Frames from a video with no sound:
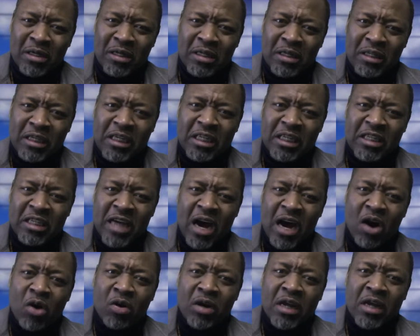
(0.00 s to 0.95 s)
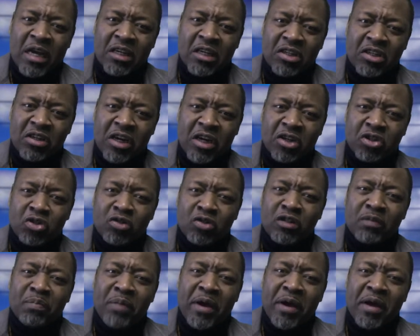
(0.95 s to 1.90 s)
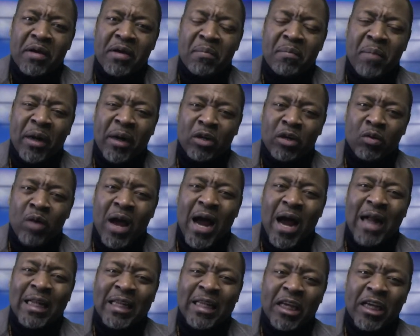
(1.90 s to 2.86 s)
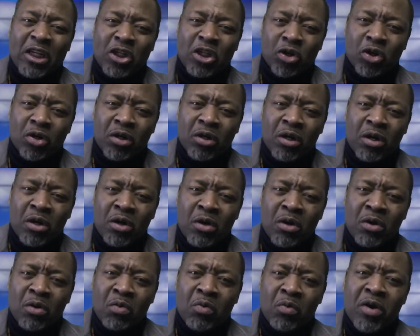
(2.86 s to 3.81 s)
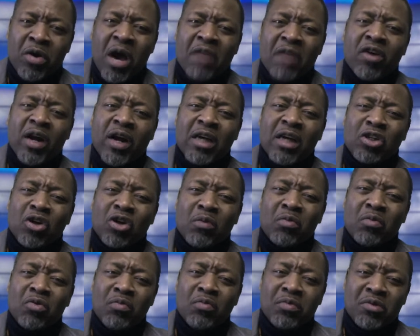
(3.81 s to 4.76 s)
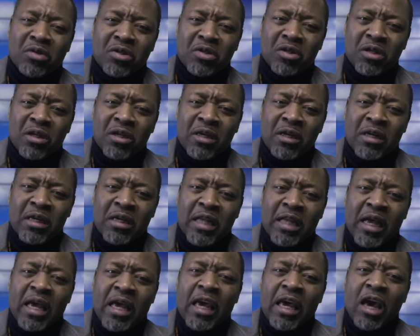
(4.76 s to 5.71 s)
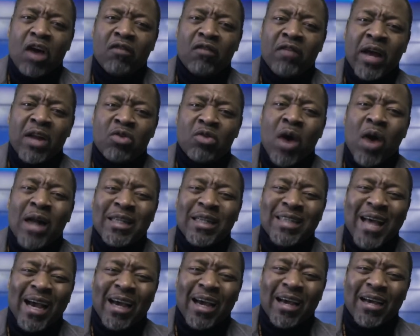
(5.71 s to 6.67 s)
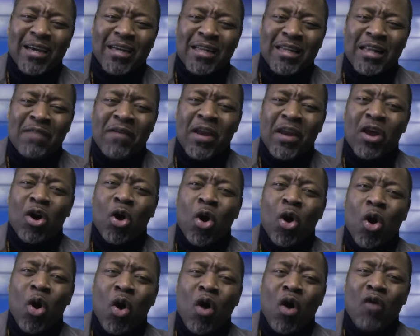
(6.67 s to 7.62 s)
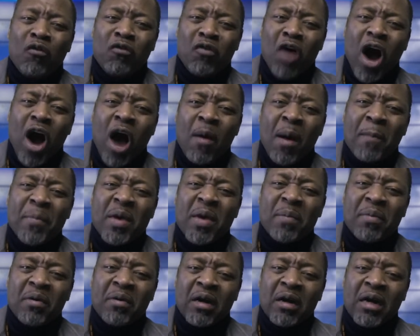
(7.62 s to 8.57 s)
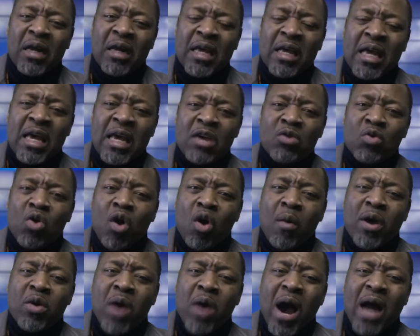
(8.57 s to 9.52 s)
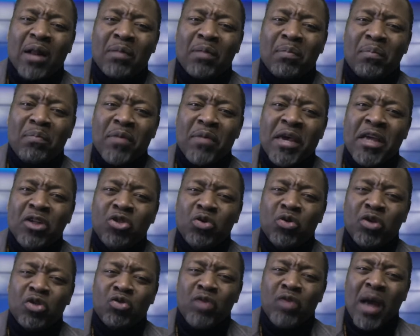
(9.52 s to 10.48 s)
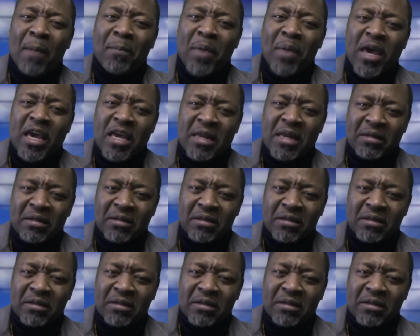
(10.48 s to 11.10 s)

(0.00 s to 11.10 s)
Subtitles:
teach their own history, they shouldn't pay particular attention. When you have other subgroups taking care of that, you attack the very core of our people. You come and you add injury to their pain.